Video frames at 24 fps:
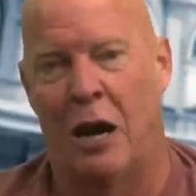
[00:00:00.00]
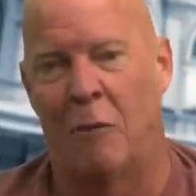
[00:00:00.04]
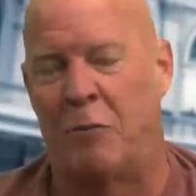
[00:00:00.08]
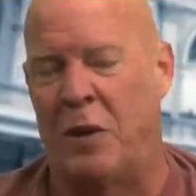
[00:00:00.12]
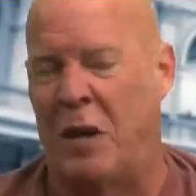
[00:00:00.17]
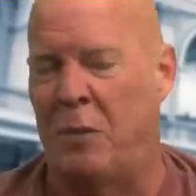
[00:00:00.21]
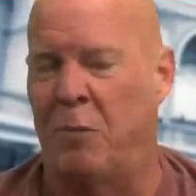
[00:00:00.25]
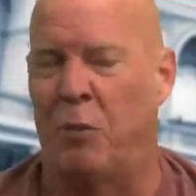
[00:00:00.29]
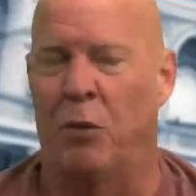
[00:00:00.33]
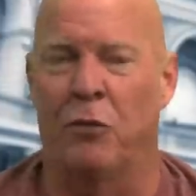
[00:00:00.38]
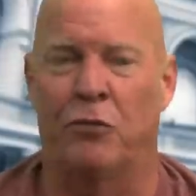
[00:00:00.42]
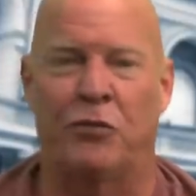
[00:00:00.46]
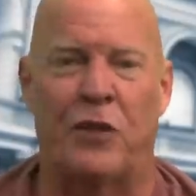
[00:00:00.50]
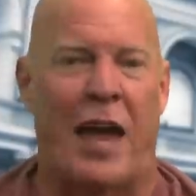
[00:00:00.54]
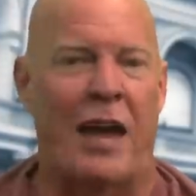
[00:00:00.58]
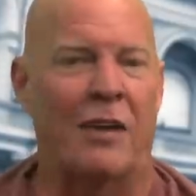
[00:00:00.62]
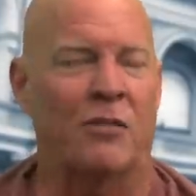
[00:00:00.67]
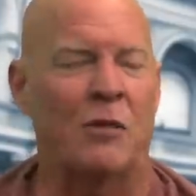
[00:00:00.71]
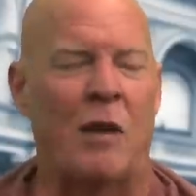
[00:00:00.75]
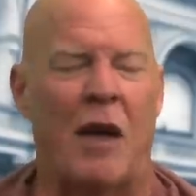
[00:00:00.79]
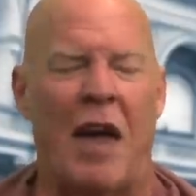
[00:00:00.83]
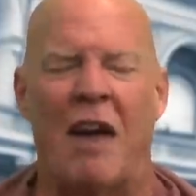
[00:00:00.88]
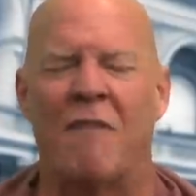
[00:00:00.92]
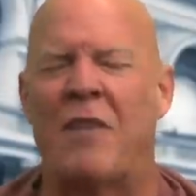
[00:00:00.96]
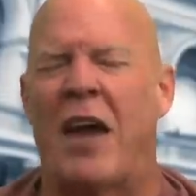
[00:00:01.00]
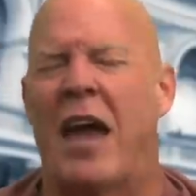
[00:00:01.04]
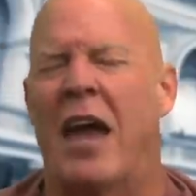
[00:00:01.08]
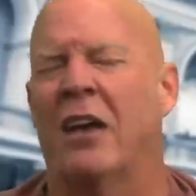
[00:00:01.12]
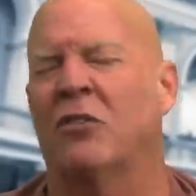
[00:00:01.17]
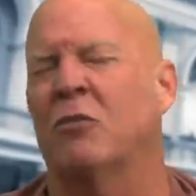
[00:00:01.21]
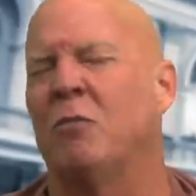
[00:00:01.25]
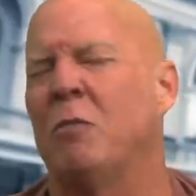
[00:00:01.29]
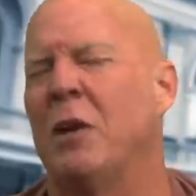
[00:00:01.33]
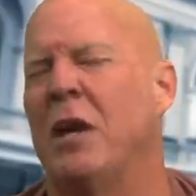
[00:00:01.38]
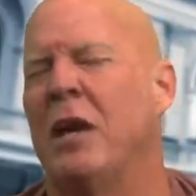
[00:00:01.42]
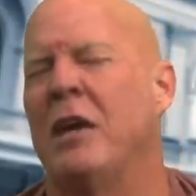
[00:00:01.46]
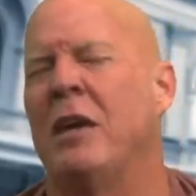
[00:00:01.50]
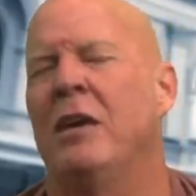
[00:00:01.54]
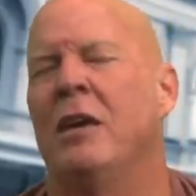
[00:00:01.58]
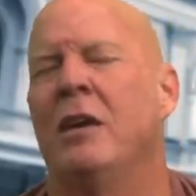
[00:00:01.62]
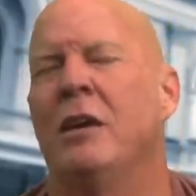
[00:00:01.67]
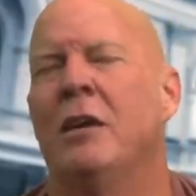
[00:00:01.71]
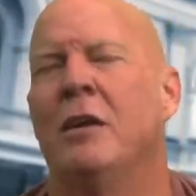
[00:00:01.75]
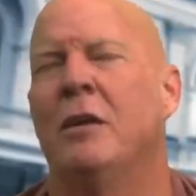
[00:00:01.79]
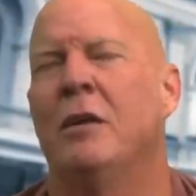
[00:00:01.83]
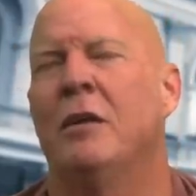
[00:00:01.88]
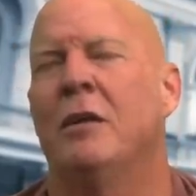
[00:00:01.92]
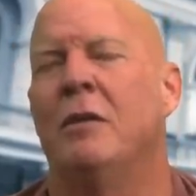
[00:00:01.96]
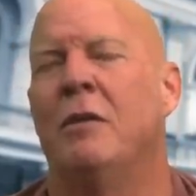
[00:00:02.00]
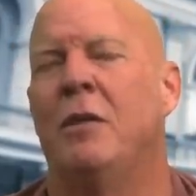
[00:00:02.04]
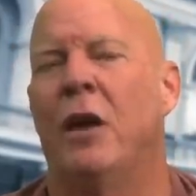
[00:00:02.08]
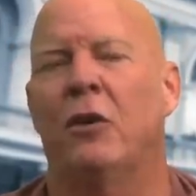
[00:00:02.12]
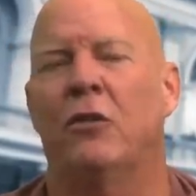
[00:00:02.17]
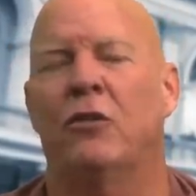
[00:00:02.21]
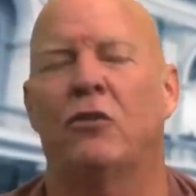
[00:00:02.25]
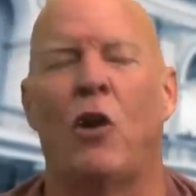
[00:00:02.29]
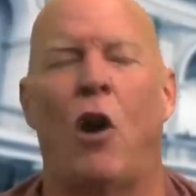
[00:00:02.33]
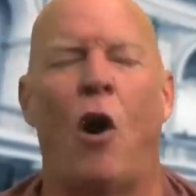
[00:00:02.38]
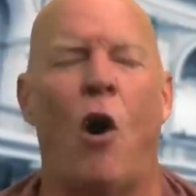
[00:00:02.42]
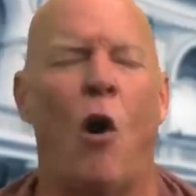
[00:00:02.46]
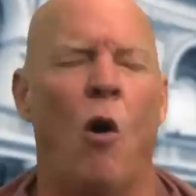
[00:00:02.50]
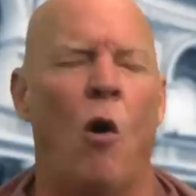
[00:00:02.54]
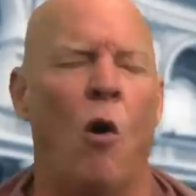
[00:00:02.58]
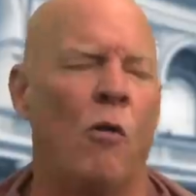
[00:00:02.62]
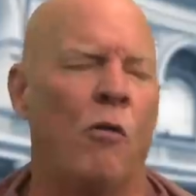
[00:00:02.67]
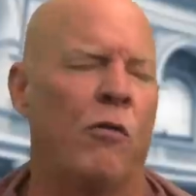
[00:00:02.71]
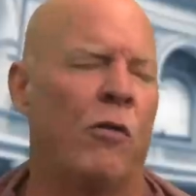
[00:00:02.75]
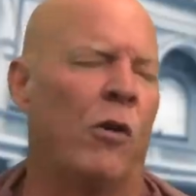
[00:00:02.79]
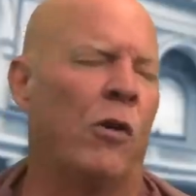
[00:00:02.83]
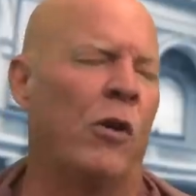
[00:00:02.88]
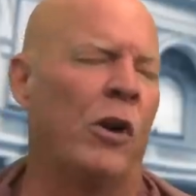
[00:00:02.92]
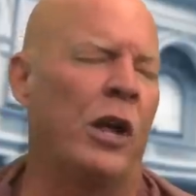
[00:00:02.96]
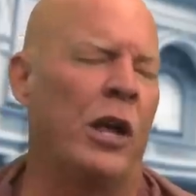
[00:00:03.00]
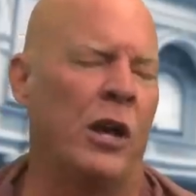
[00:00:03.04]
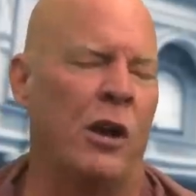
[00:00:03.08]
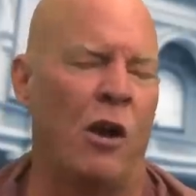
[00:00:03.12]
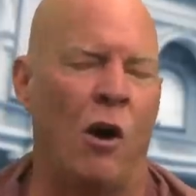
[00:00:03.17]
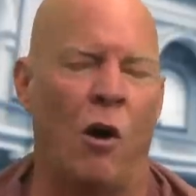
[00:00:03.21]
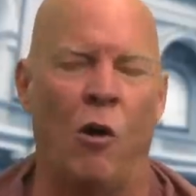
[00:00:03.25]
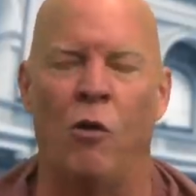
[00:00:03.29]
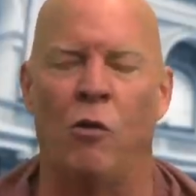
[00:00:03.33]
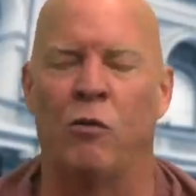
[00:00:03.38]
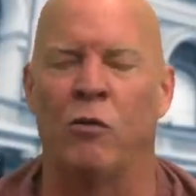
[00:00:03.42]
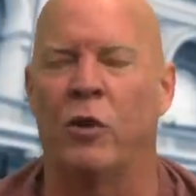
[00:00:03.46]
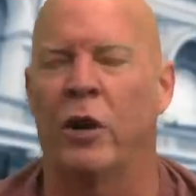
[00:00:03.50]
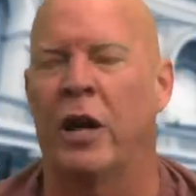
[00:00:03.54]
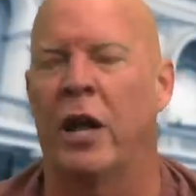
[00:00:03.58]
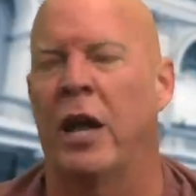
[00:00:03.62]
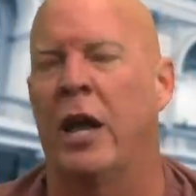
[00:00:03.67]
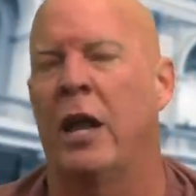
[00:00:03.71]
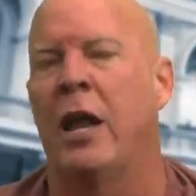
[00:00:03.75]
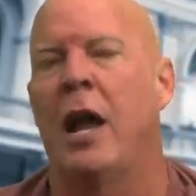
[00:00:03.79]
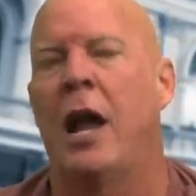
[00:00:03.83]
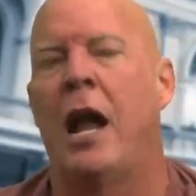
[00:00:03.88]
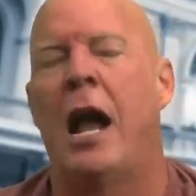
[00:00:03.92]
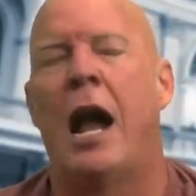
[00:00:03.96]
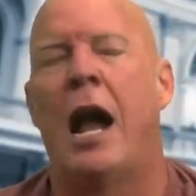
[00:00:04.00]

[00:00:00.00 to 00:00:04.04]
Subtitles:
People have asked me this over and over again.